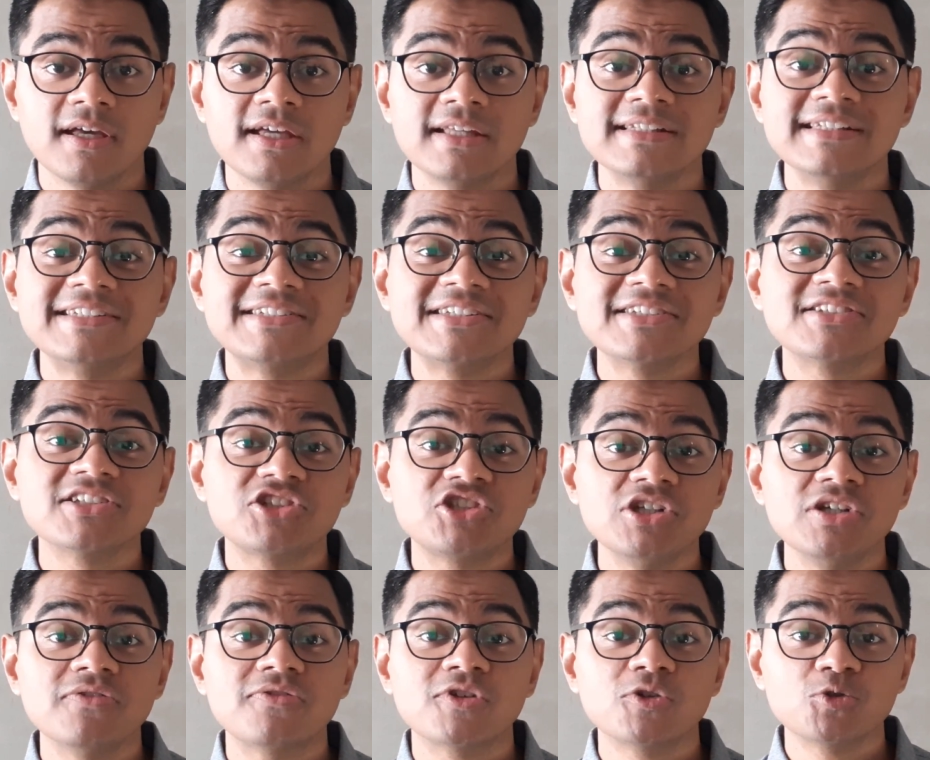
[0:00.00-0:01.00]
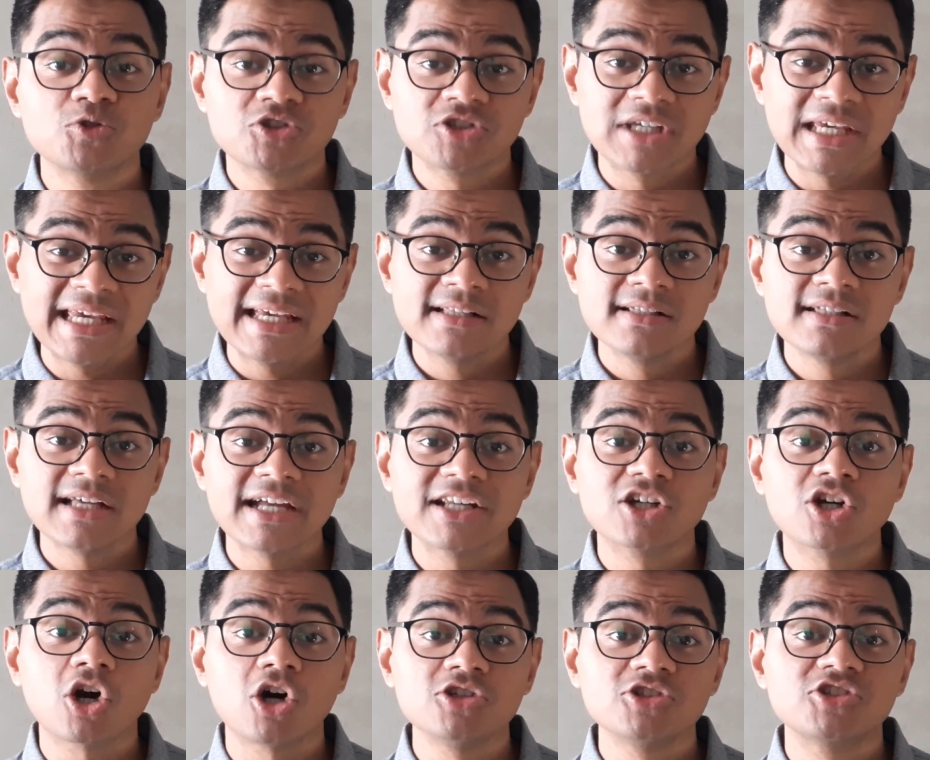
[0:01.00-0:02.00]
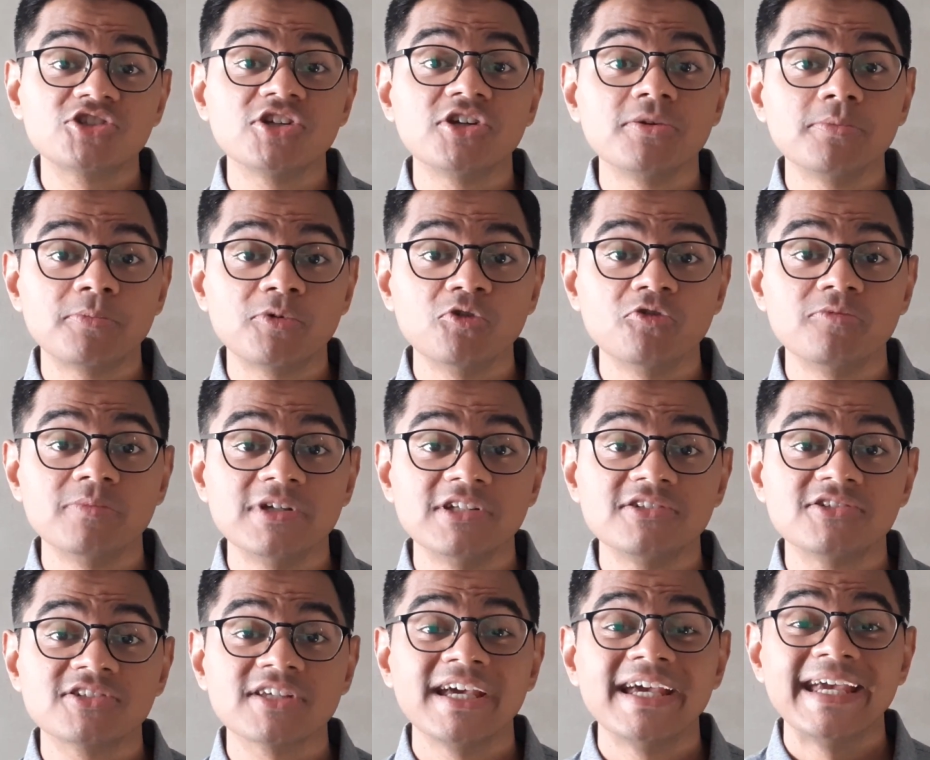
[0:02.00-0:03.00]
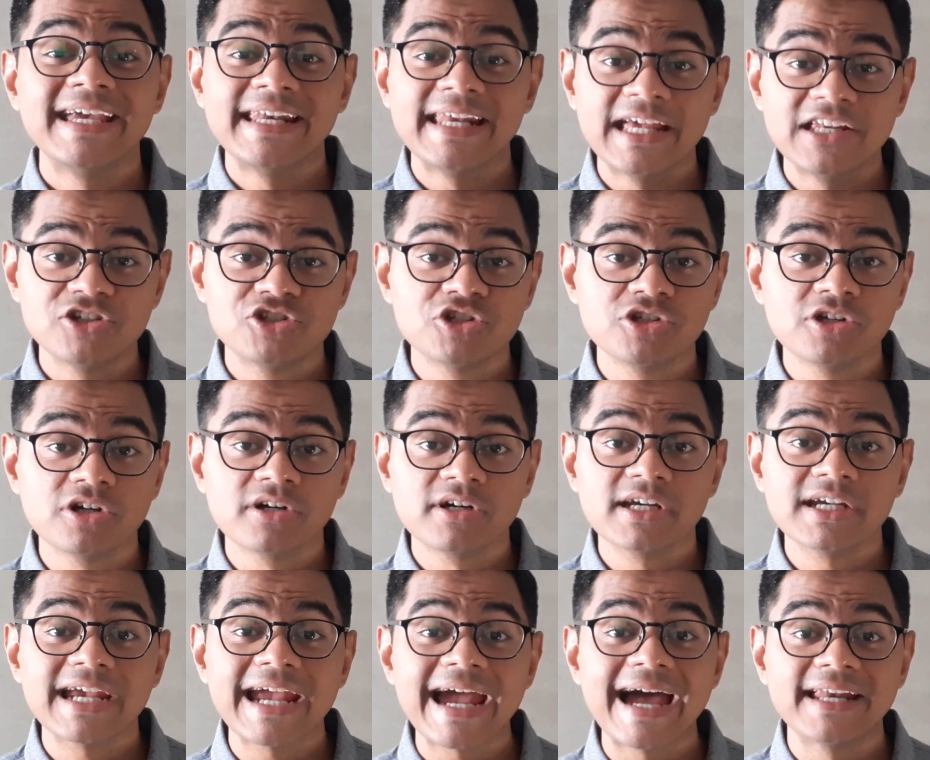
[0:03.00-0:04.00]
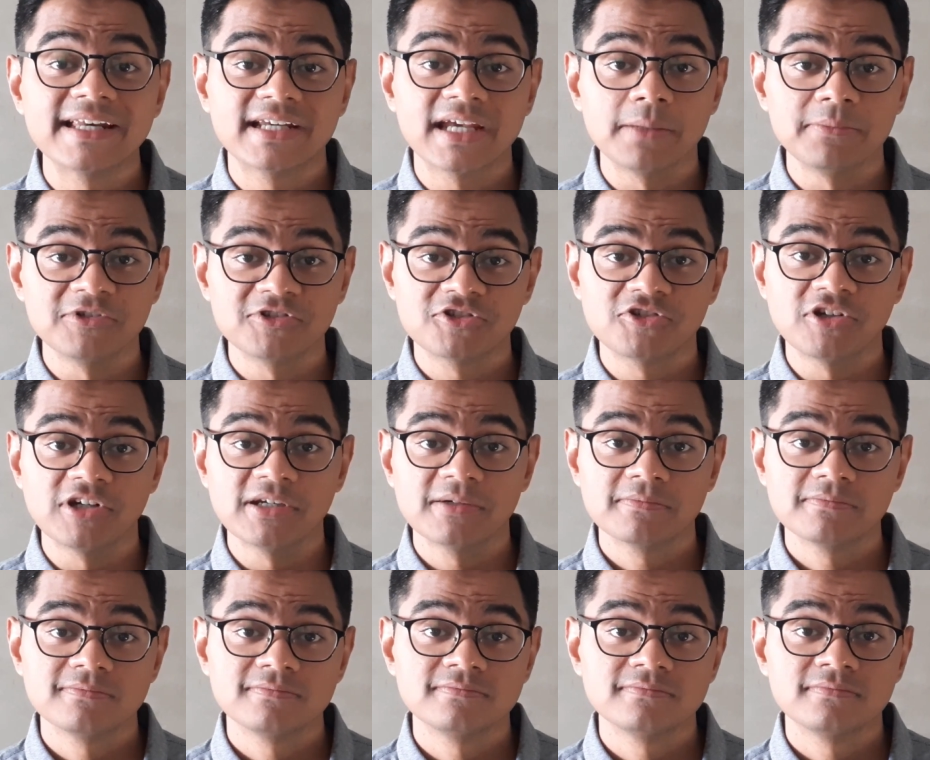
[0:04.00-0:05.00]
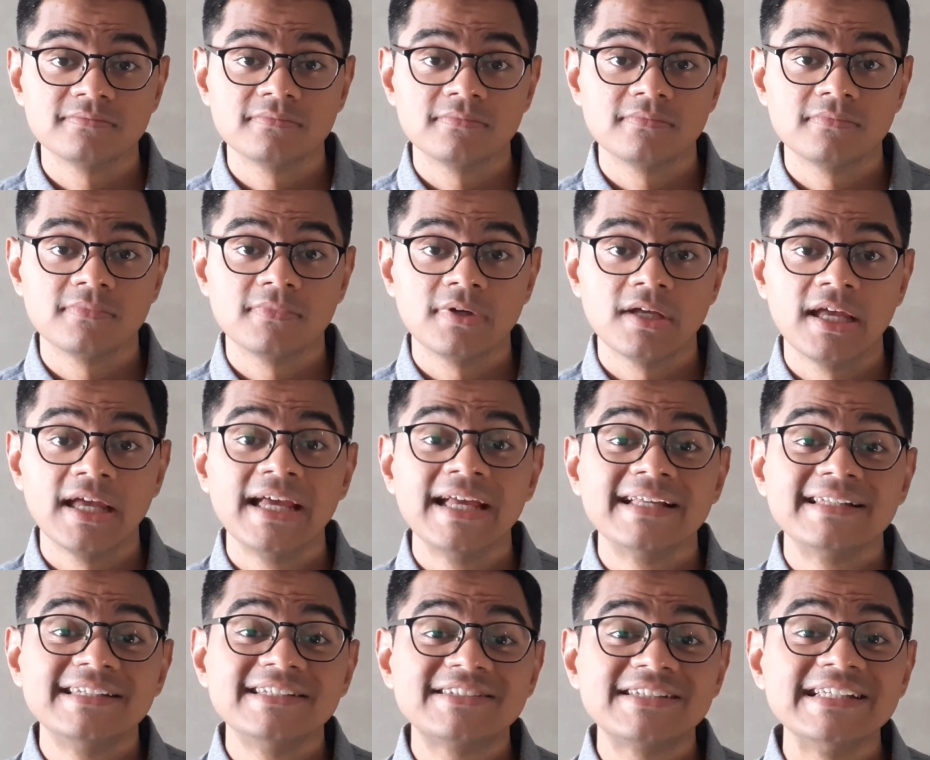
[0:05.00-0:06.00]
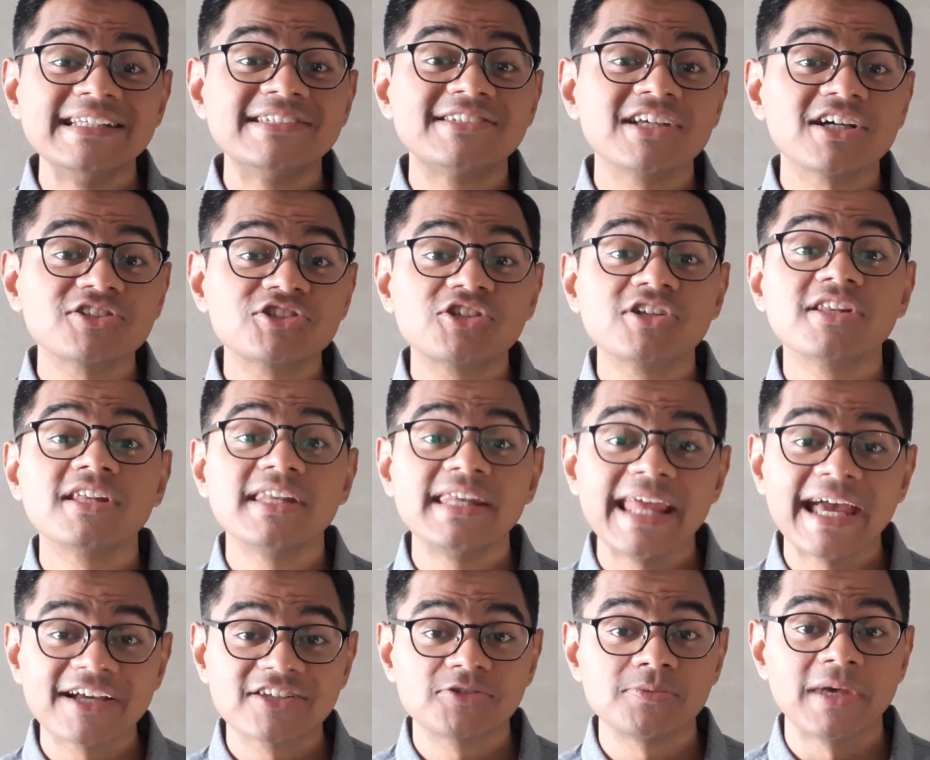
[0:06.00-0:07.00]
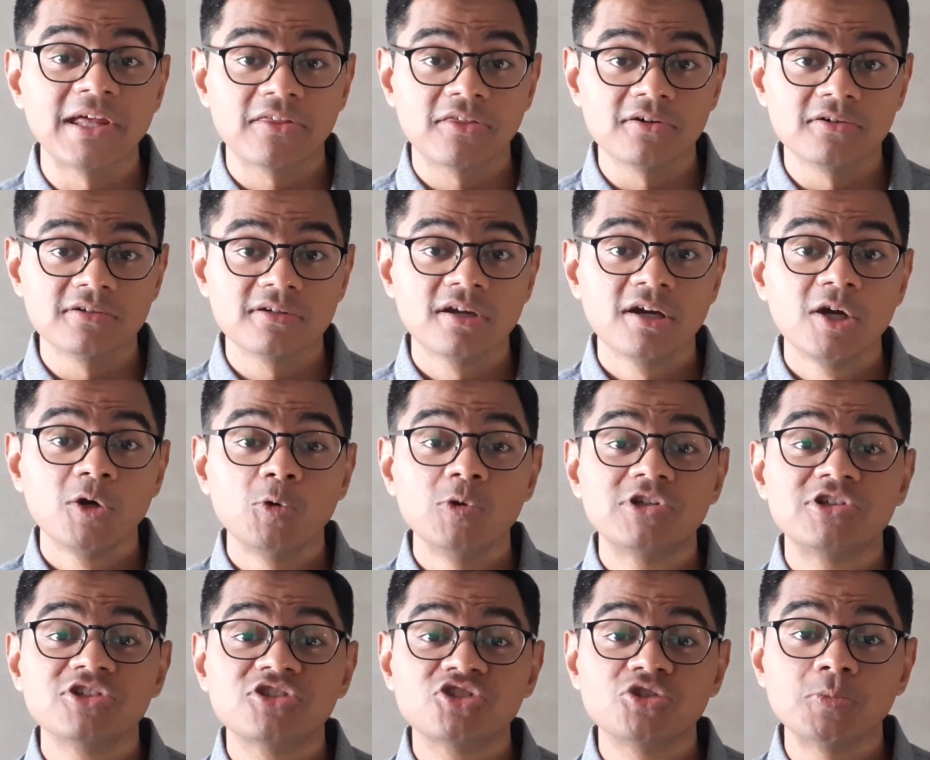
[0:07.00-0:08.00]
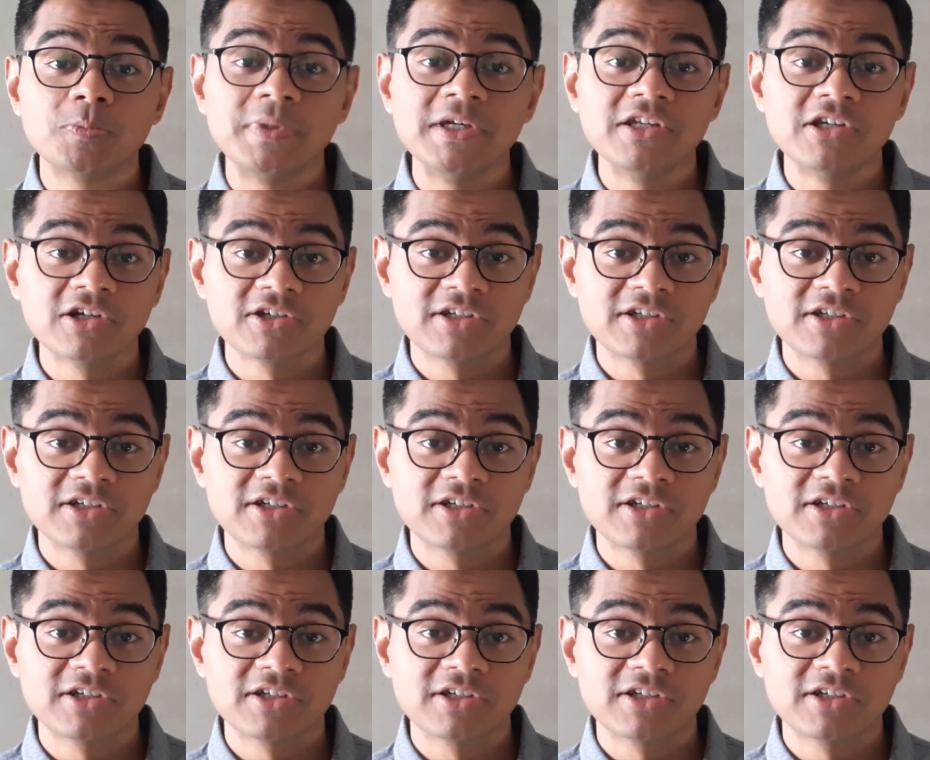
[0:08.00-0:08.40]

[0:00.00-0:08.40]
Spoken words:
This is achieved through scale and constant improvements in engineering and chemistry. This leads us to the next method, which is superior